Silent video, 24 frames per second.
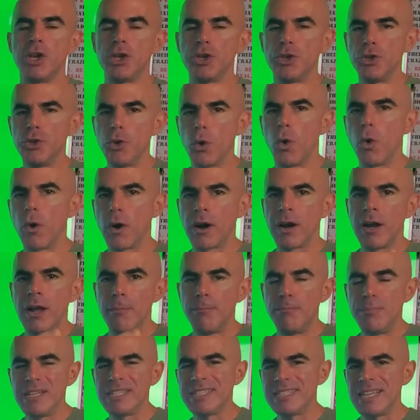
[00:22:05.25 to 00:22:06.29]
your
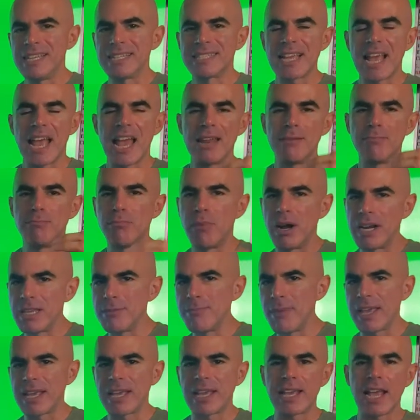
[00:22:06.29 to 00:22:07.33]
business and money
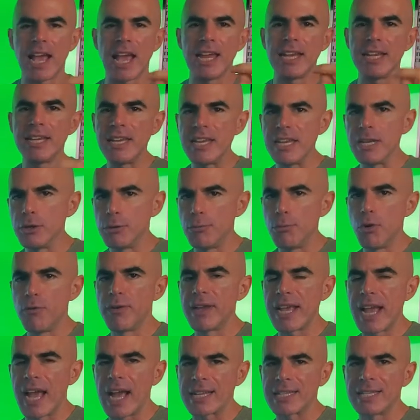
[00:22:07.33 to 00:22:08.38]
making and needle
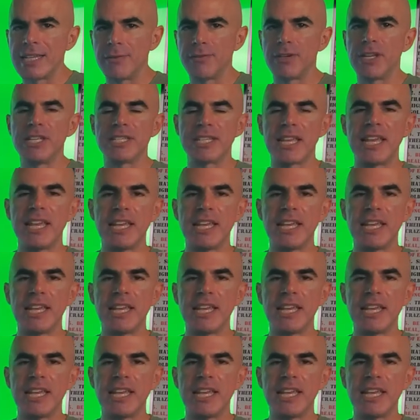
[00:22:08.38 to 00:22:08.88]
moving activities,